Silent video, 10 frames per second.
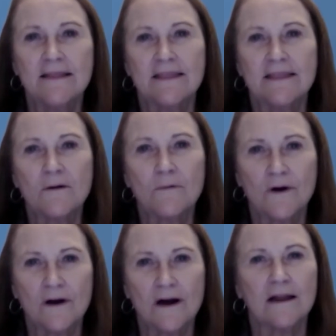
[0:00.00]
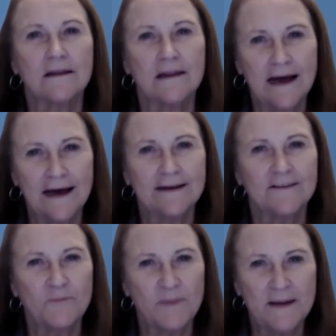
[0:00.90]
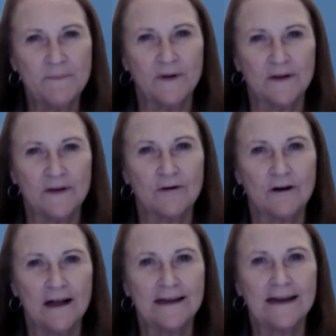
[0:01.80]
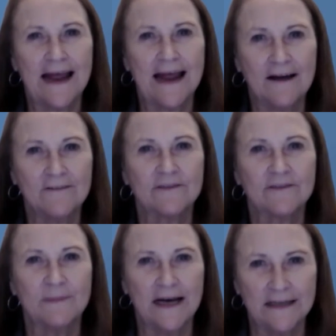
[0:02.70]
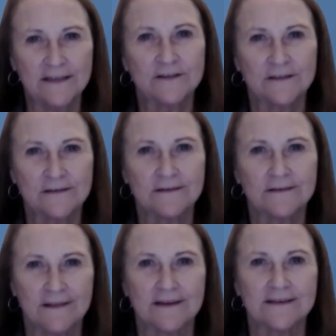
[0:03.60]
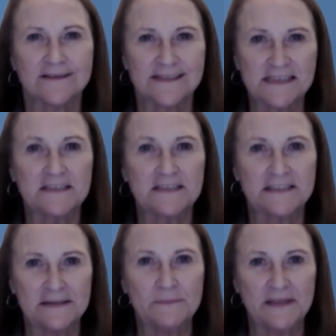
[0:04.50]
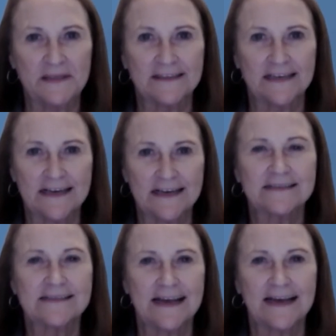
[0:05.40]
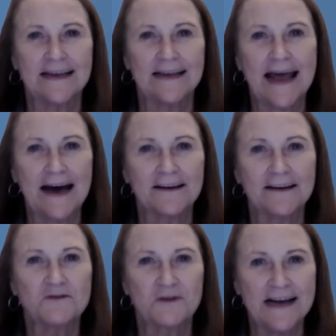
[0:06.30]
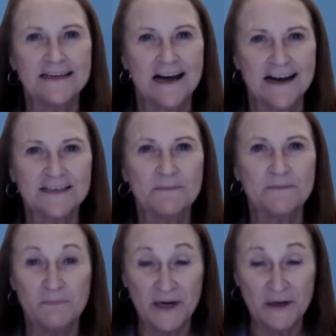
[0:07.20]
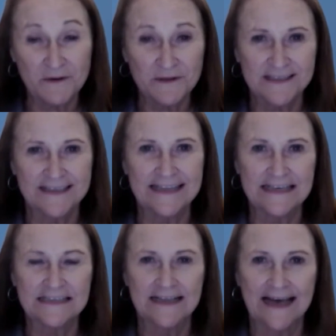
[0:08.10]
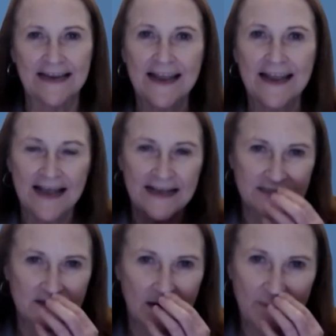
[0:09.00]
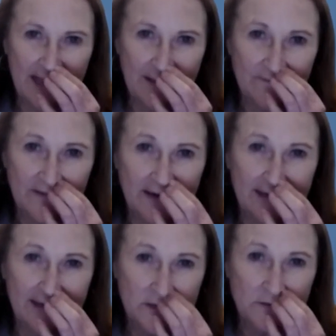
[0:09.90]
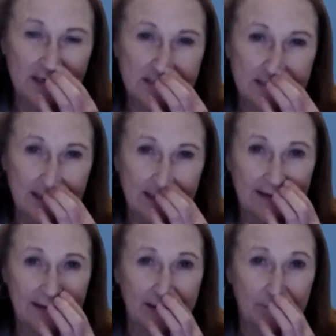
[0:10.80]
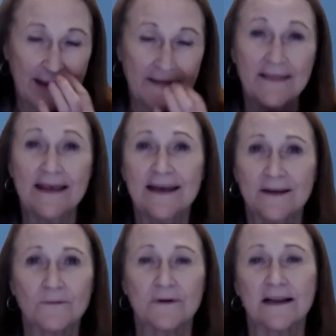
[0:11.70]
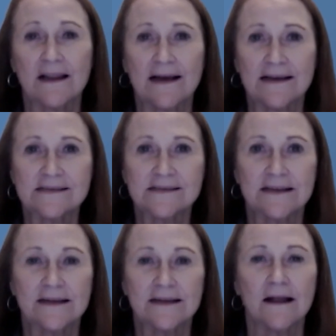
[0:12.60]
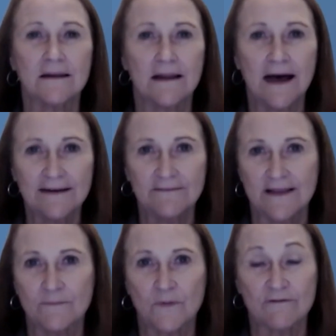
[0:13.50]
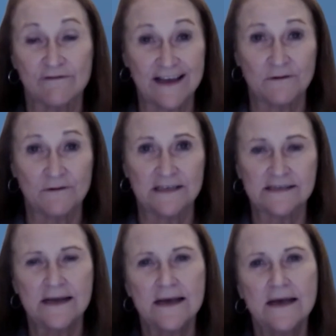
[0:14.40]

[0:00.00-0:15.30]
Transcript: there were a lot of people crawling out from under the stilted buildings and out of dry docked boats and things like that. And so I became very interested in them, and then realized that a lot of them were veterans,